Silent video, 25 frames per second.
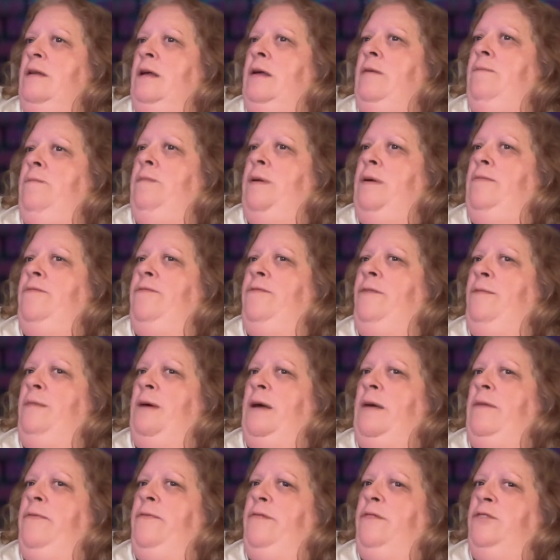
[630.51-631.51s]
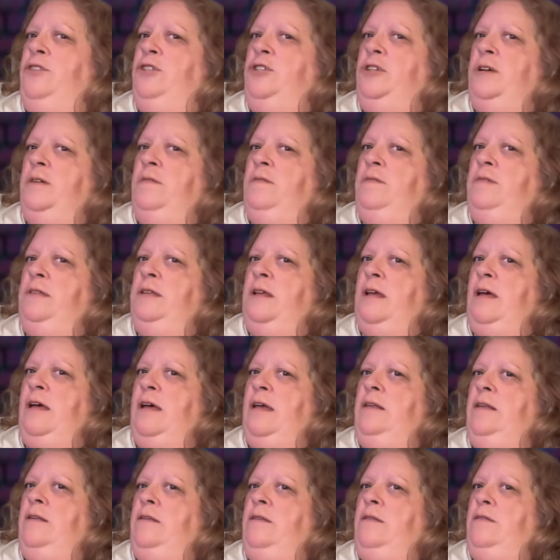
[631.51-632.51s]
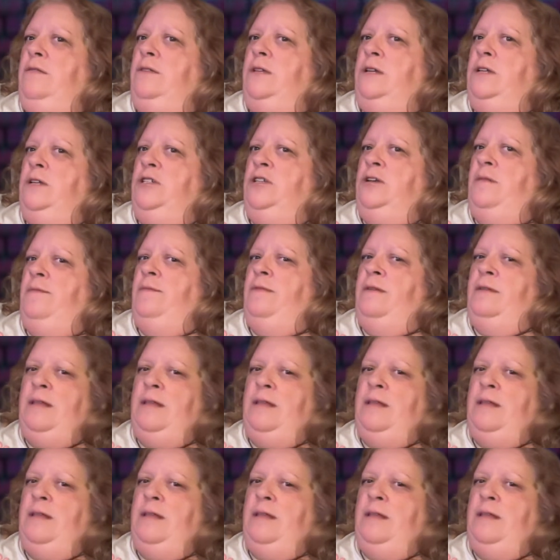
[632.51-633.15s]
I bid for my first shifts, I had the closing shift.